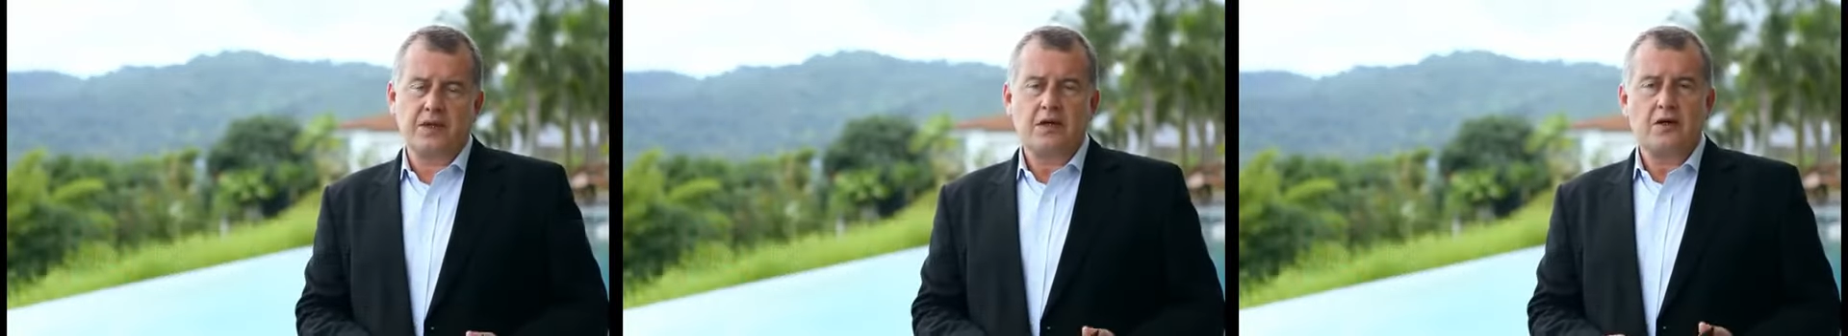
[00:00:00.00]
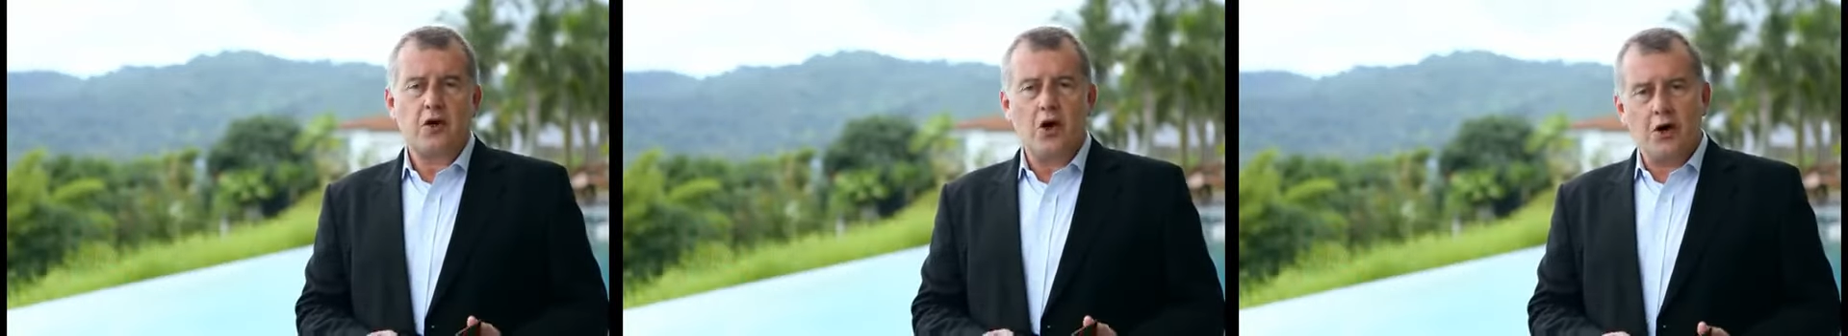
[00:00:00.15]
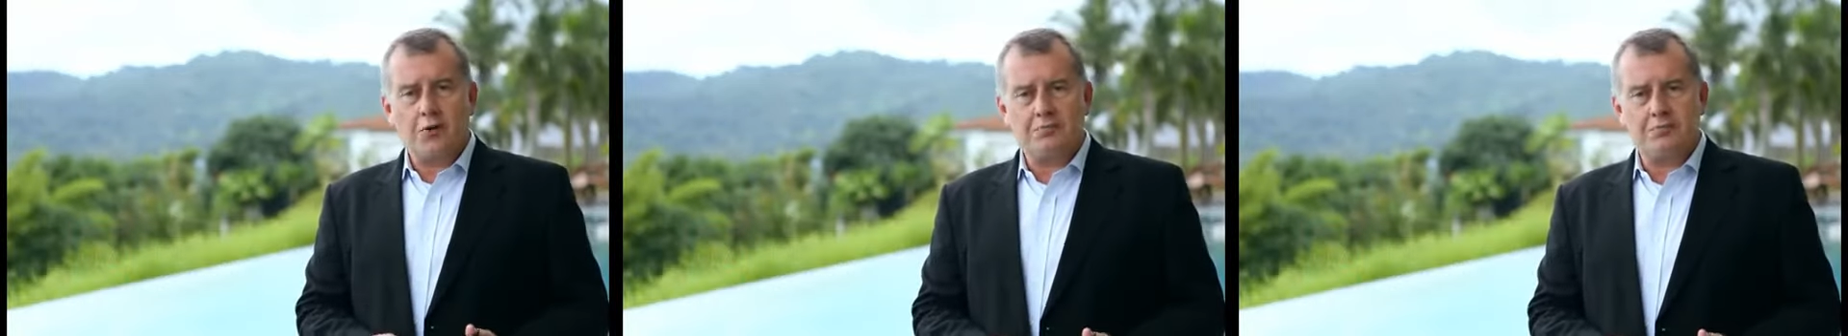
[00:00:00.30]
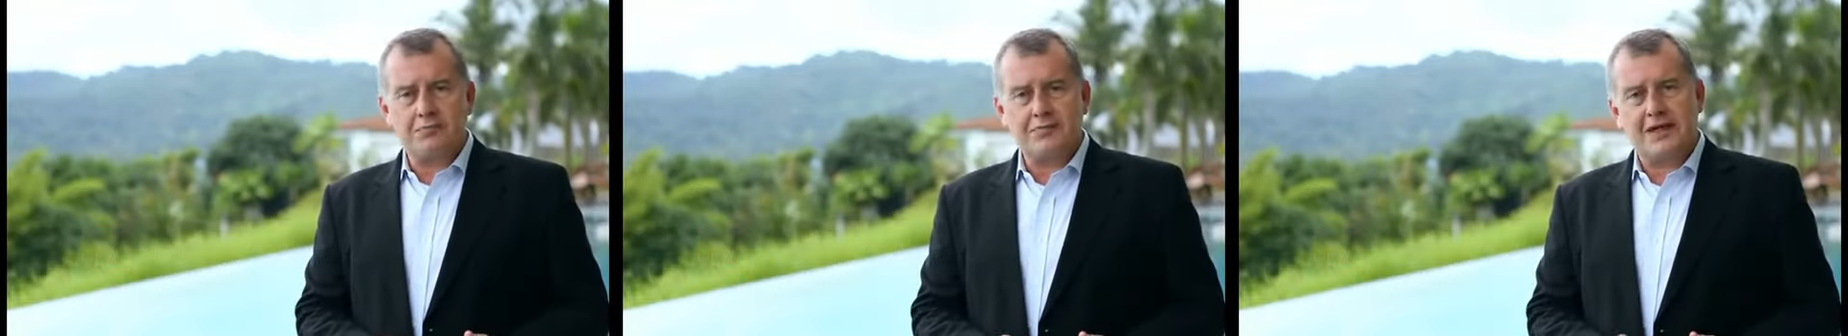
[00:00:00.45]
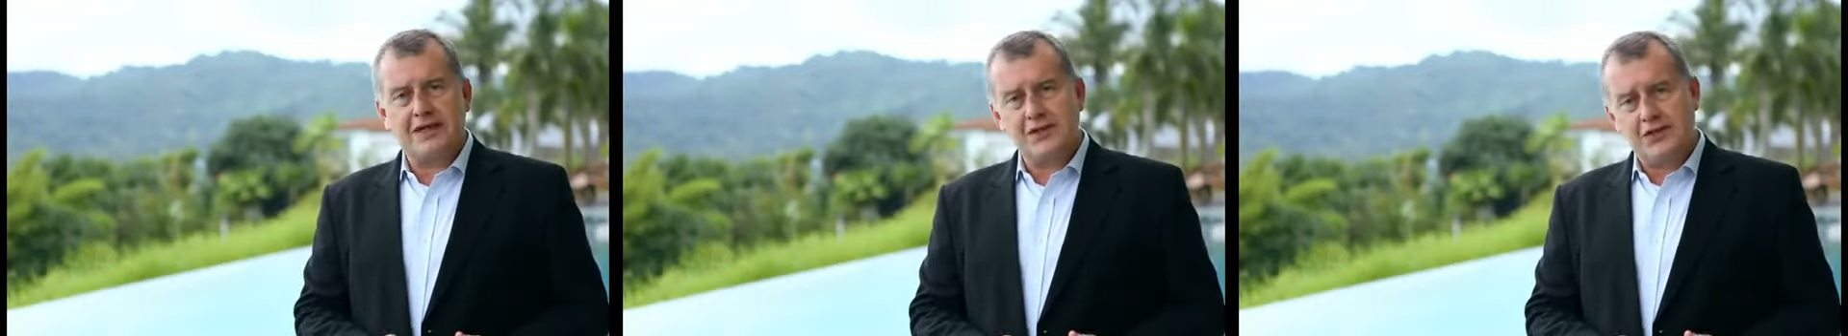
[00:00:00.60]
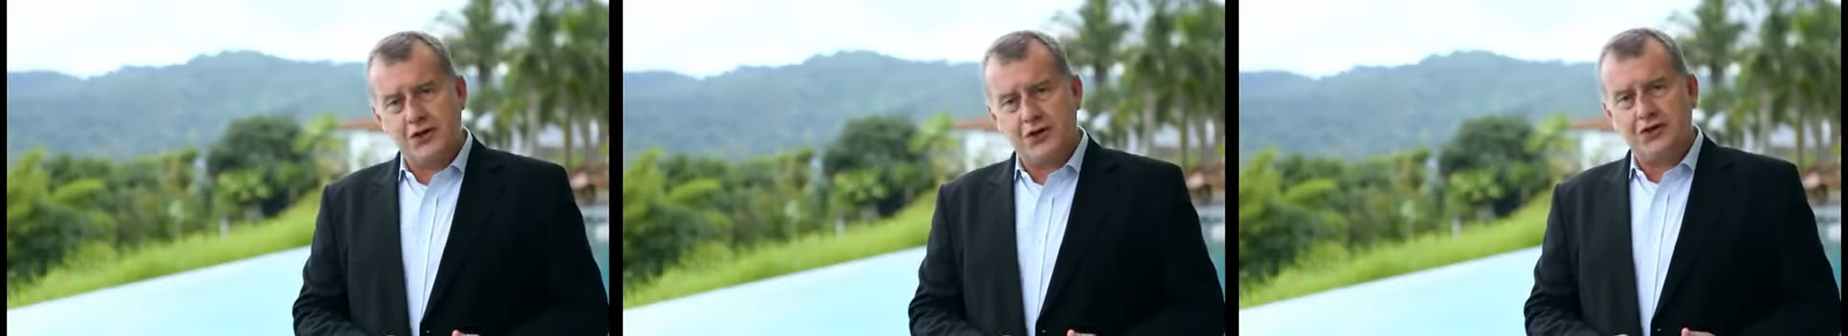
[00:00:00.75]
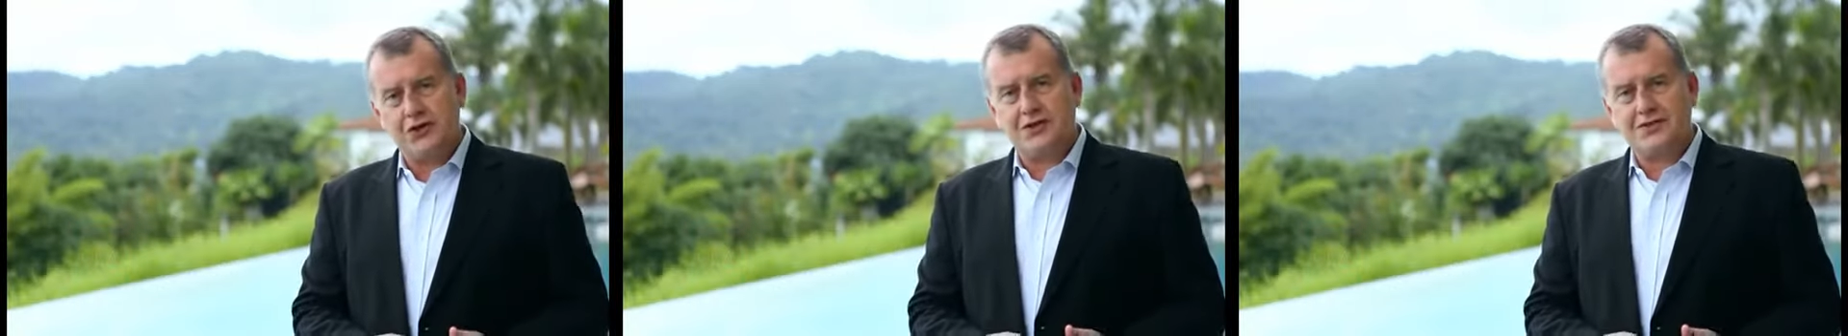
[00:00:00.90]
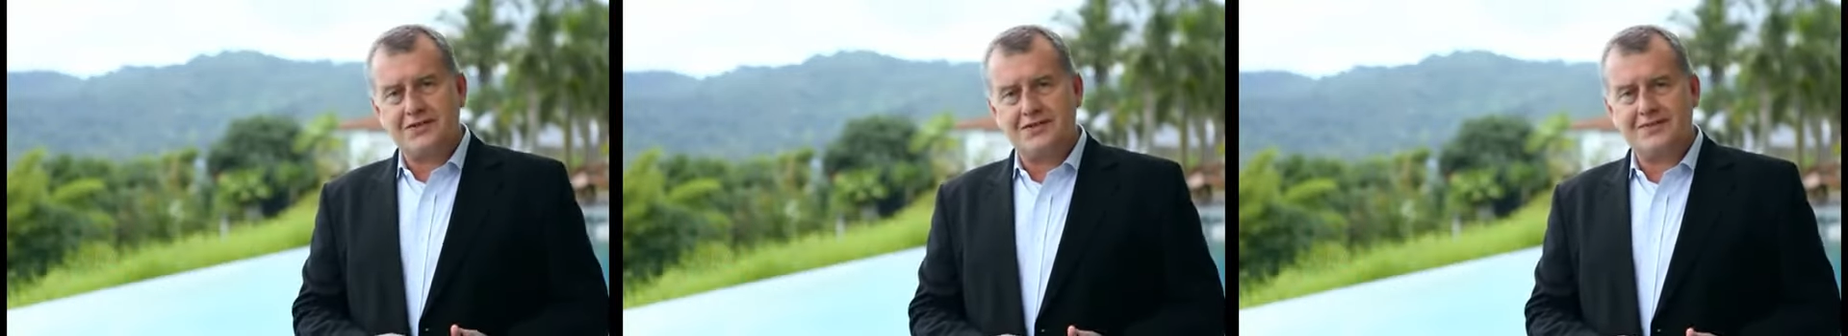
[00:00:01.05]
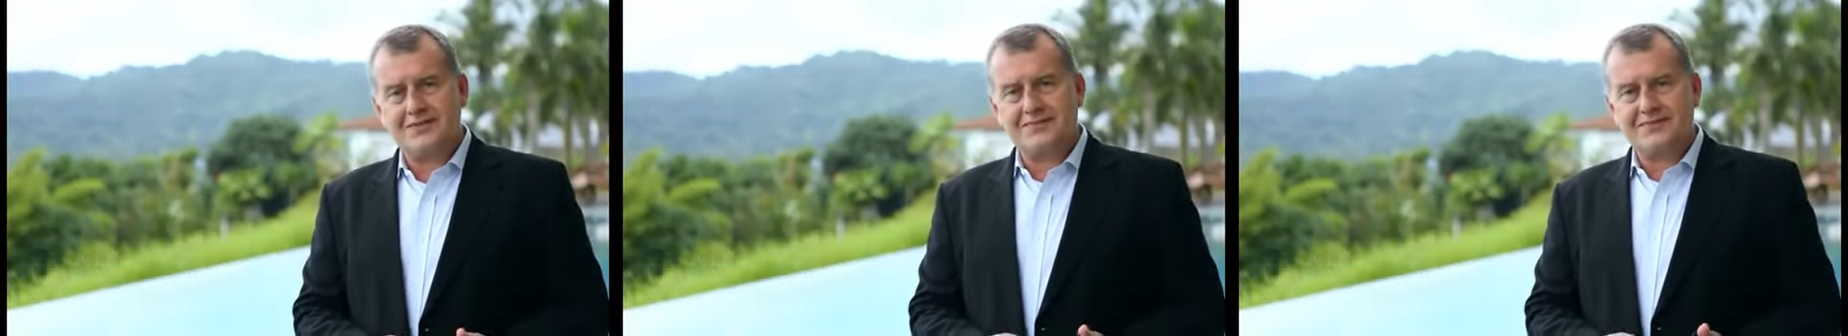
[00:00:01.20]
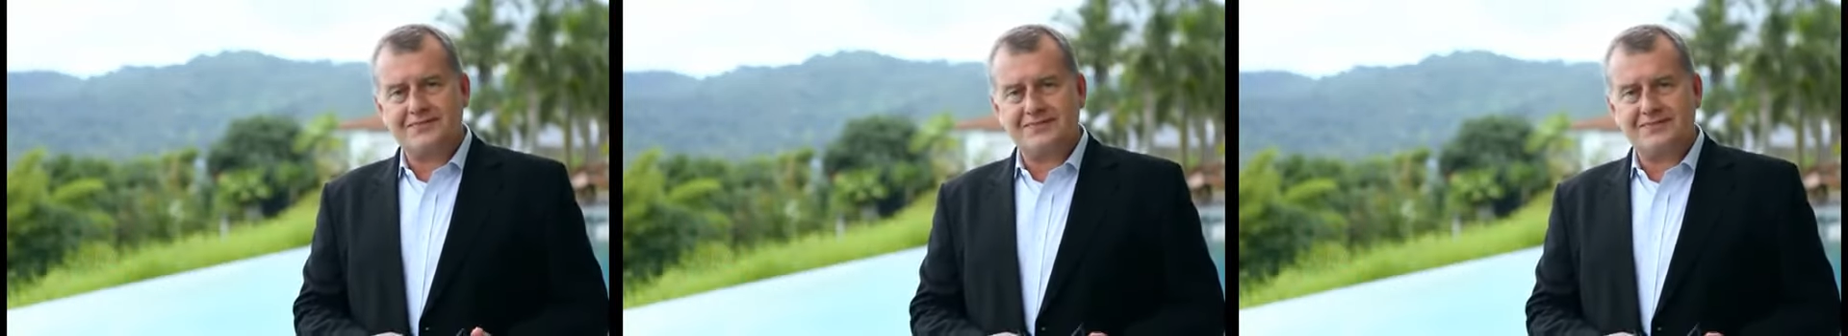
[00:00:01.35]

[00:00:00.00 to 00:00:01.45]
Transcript: Come and join us.